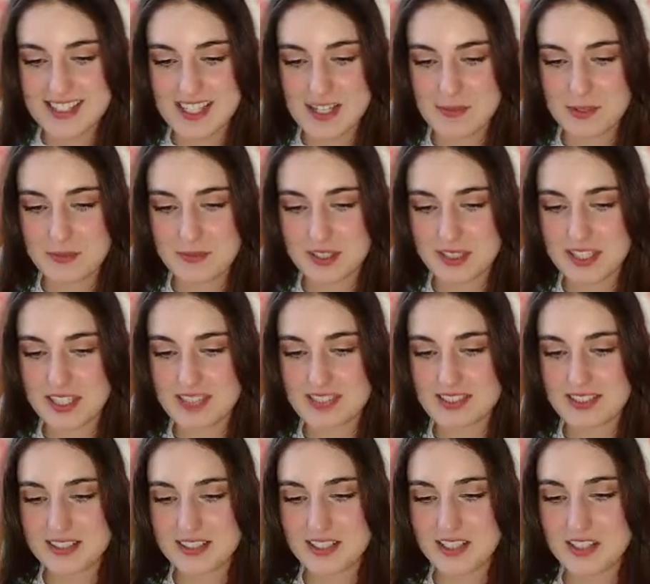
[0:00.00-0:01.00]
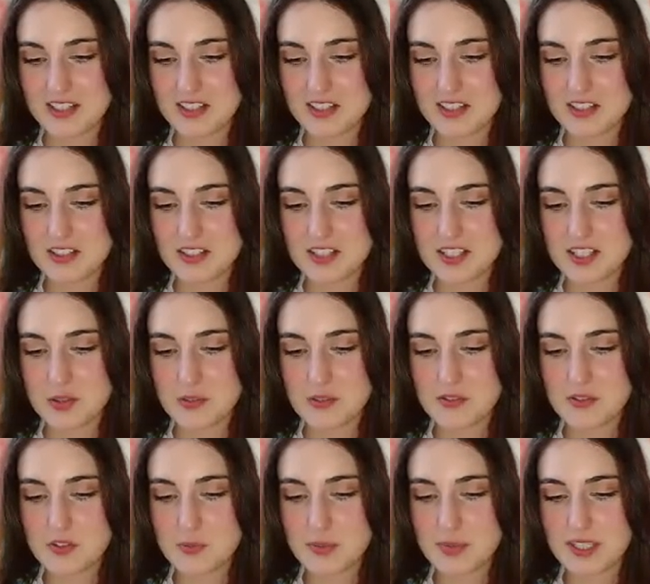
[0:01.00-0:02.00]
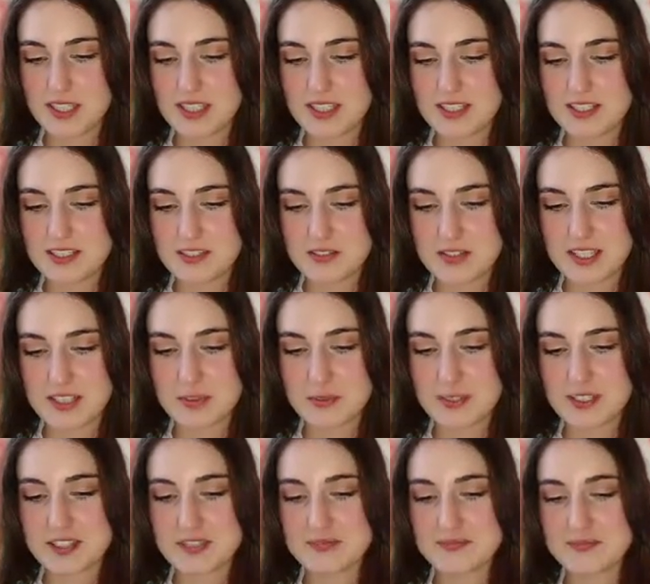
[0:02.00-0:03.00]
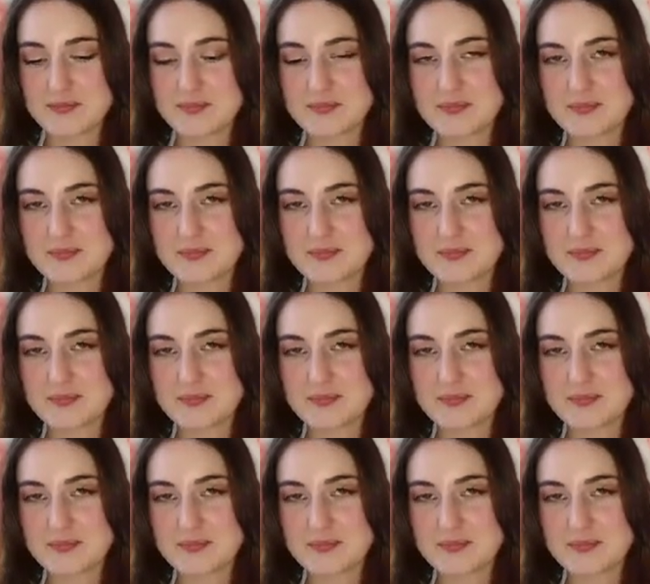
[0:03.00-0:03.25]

Damn, I'm late. Are you gonna continue with Goodbye Eri right away?